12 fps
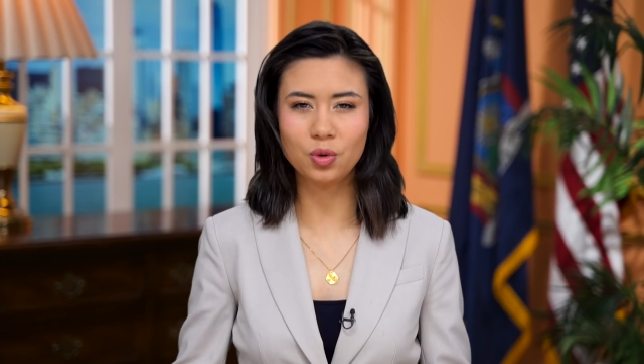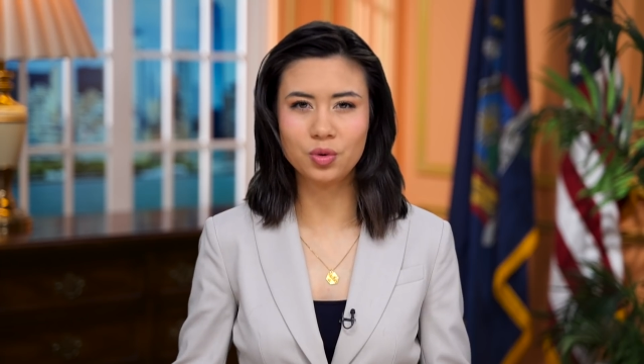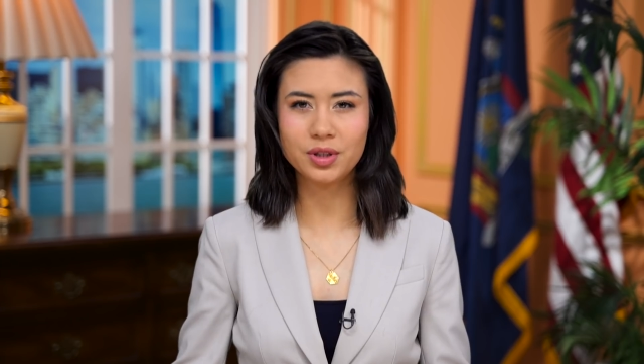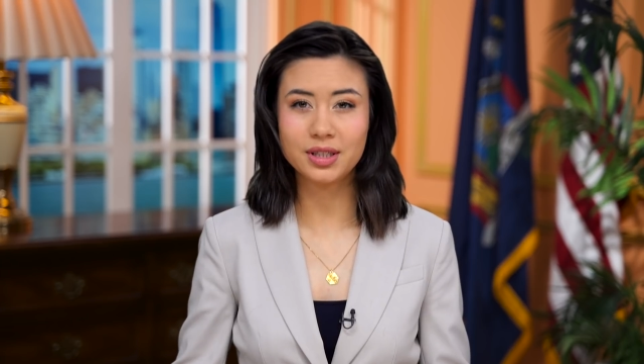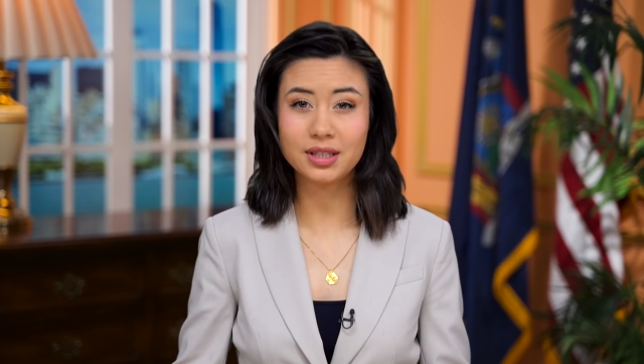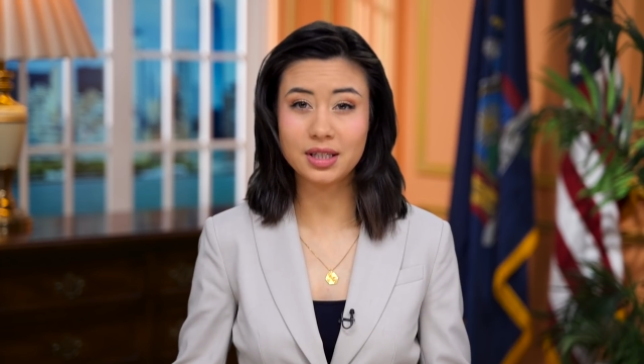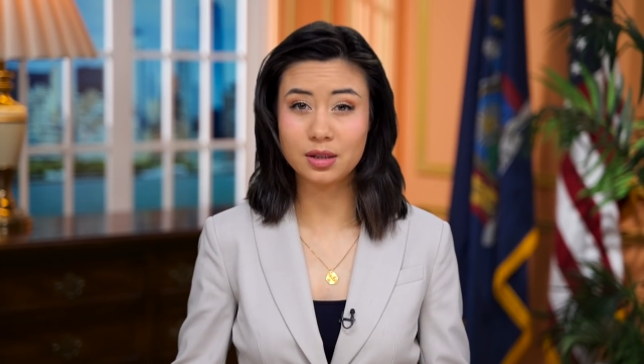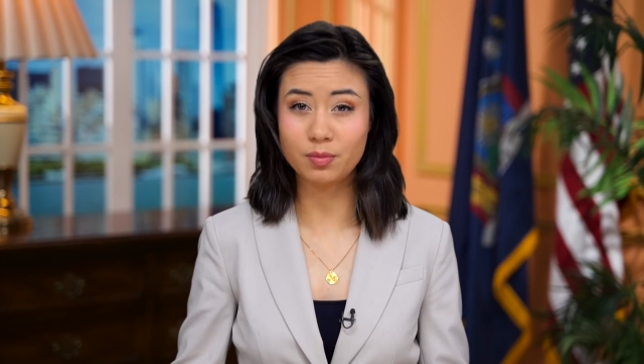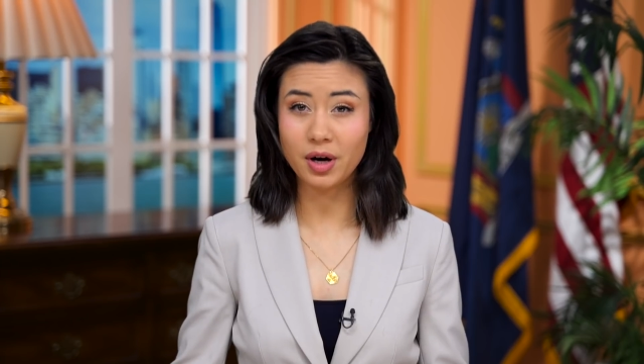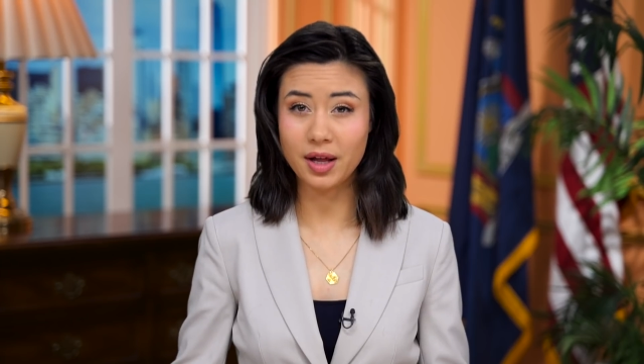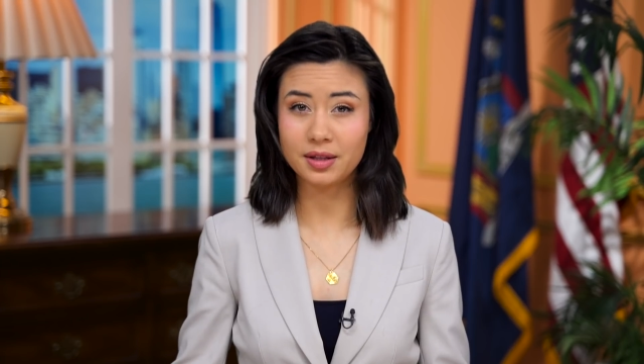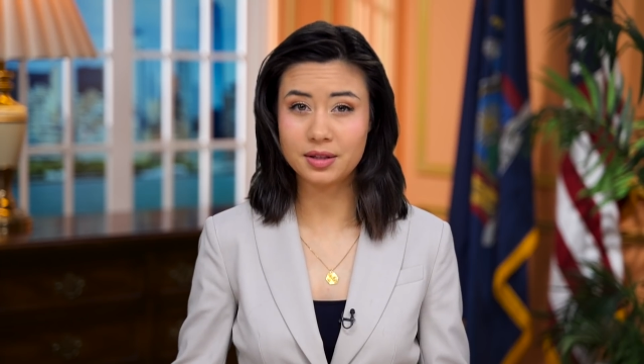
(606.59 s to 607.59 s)
old 6
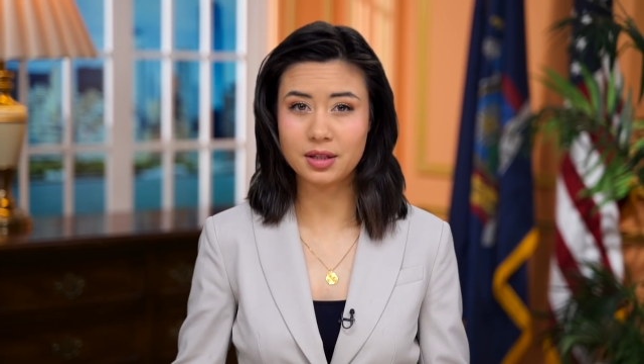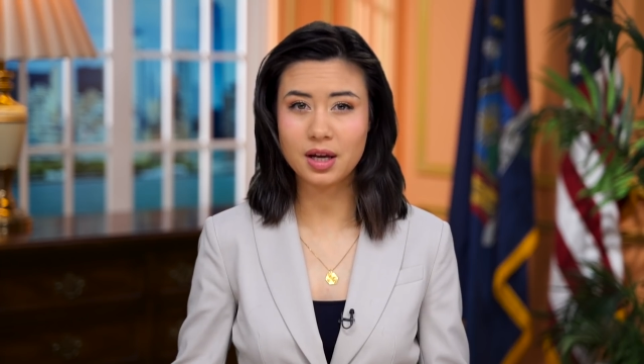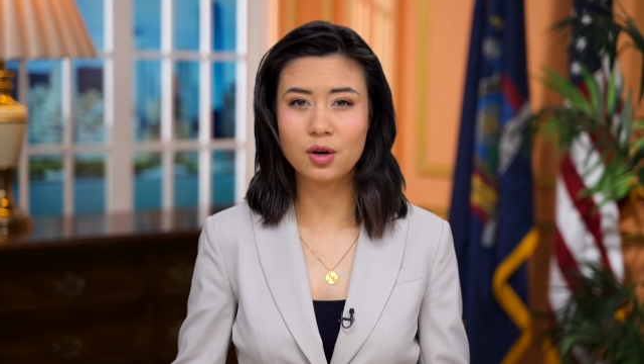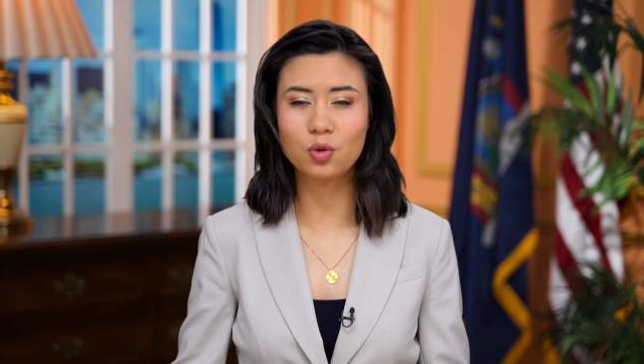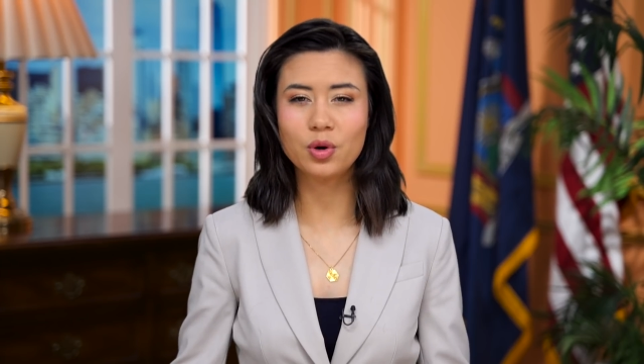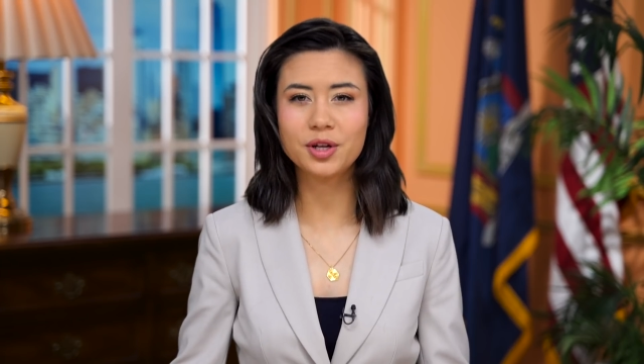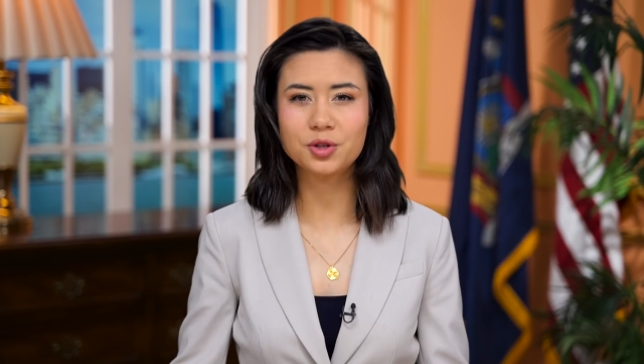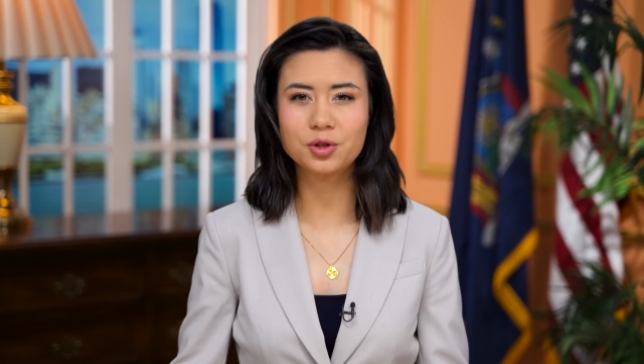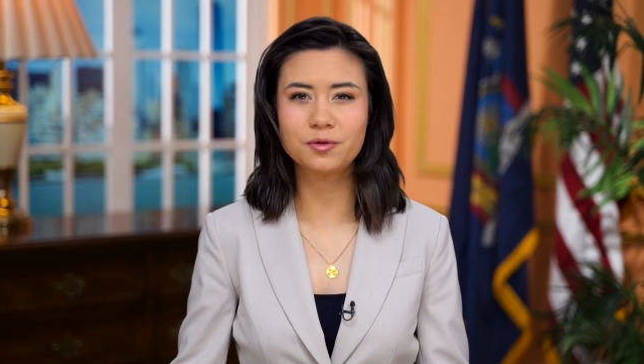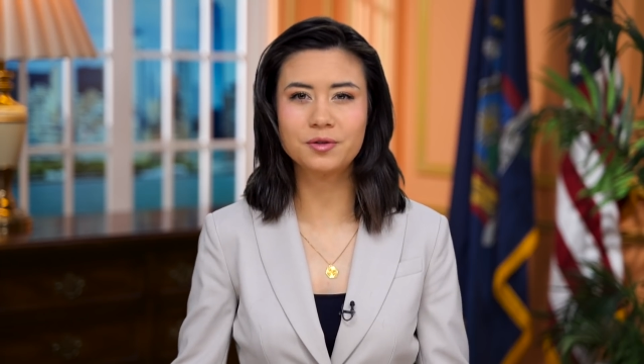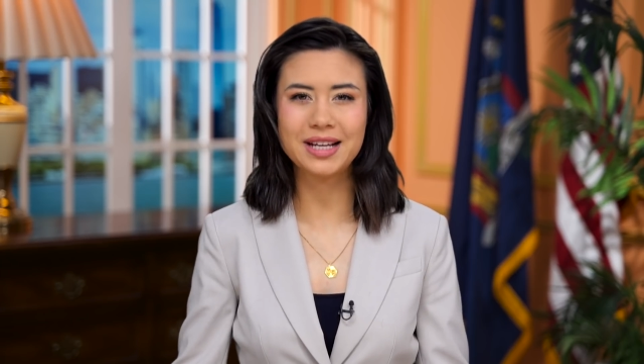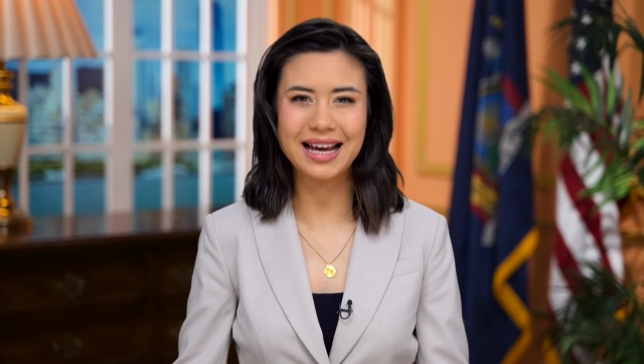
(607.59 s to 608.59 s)
months and who had
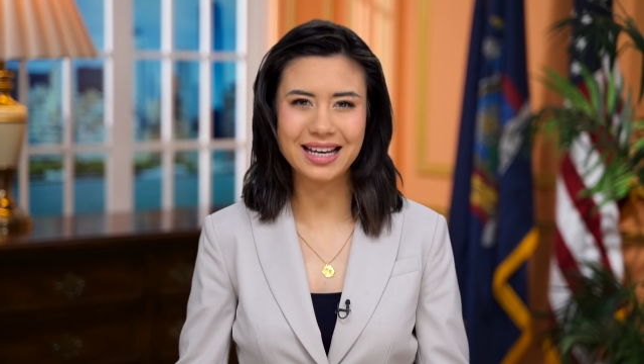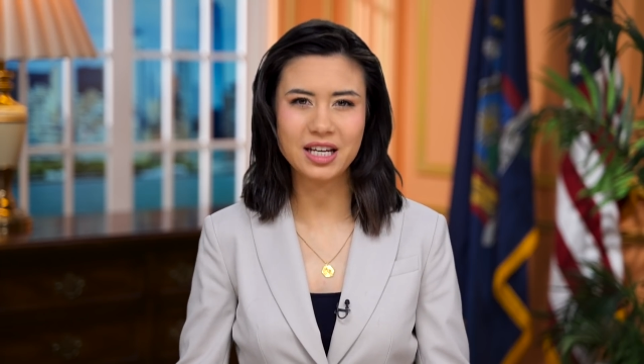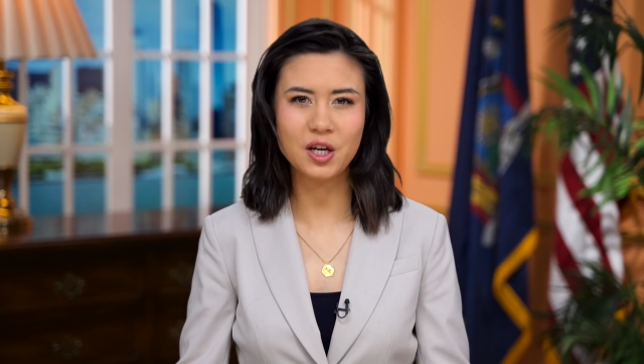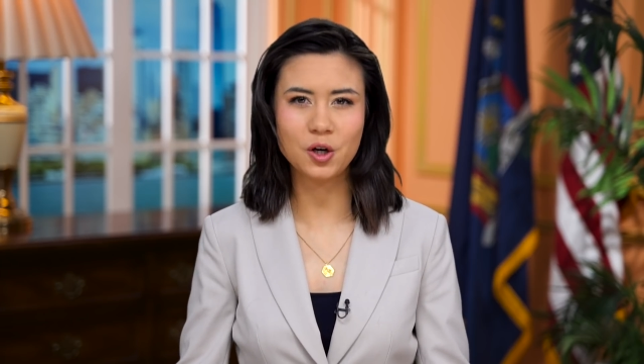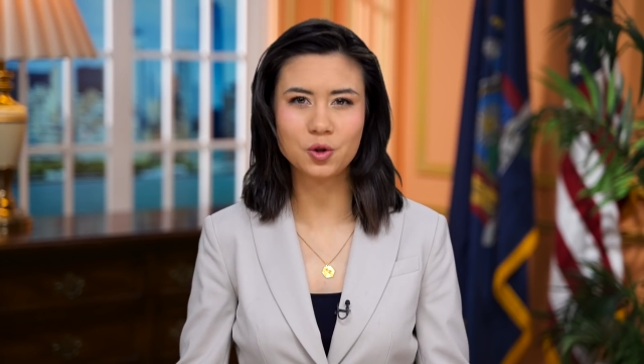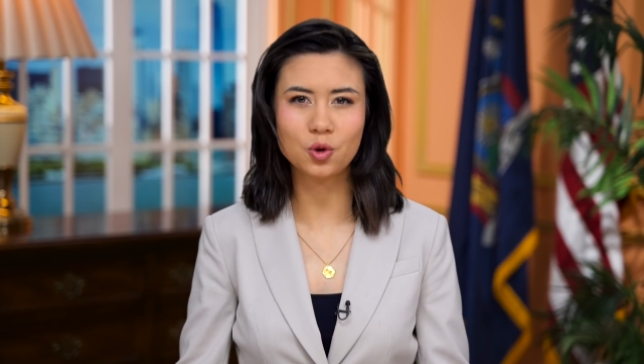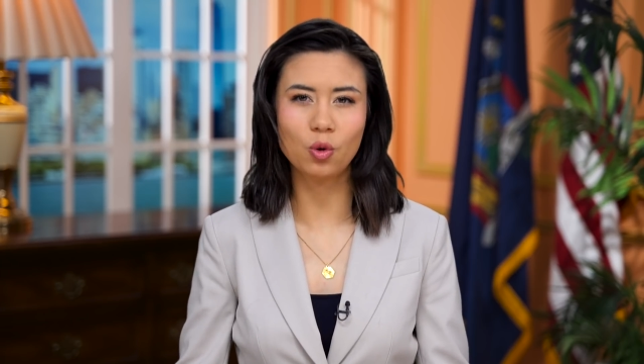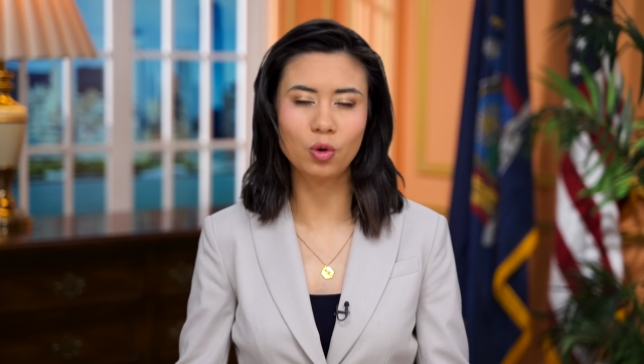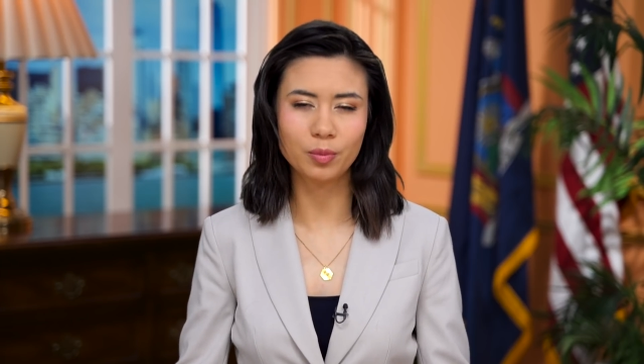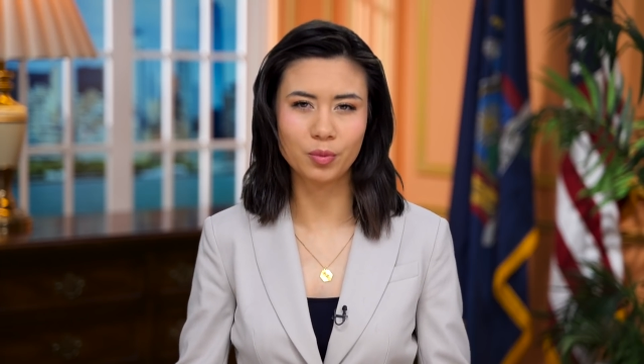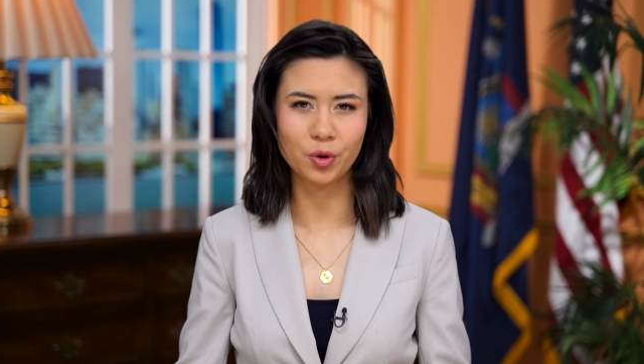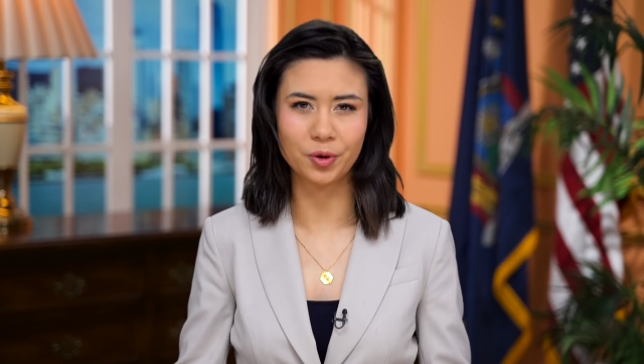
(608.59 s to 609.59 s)
served 10 years
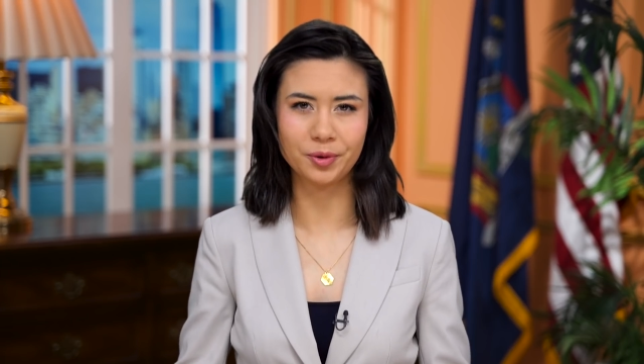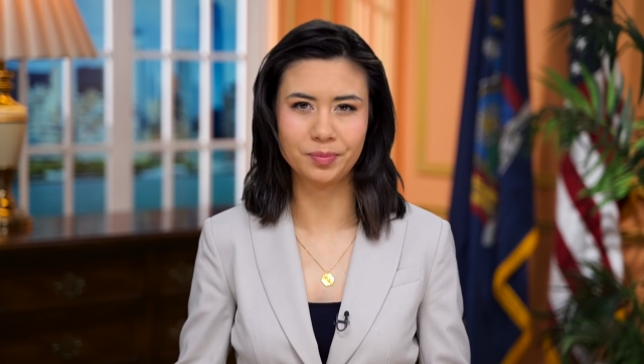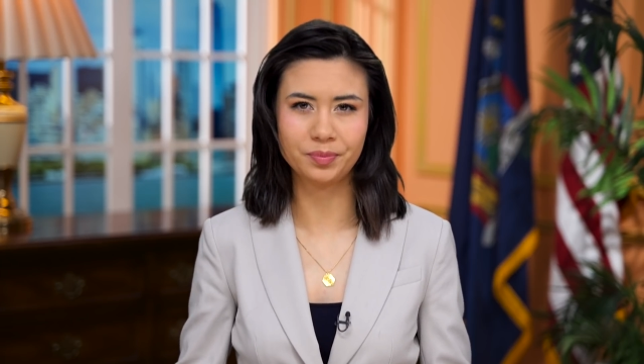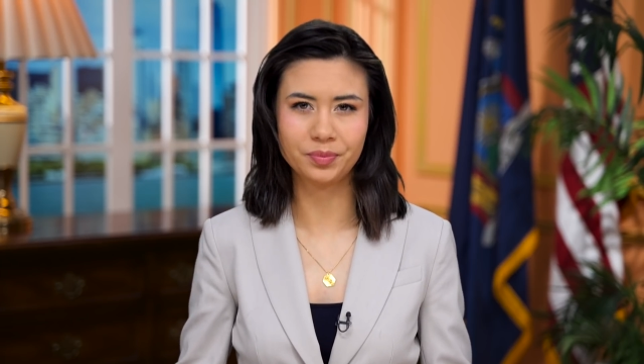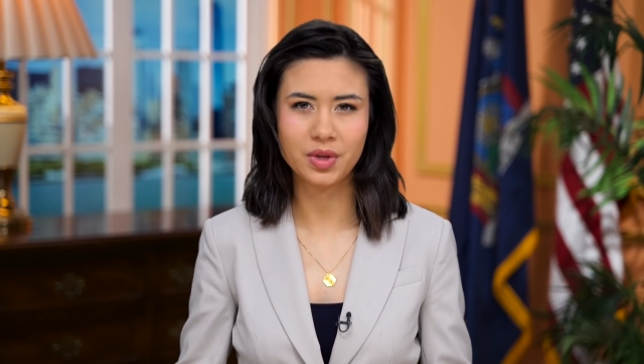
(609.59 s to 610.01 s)
or more.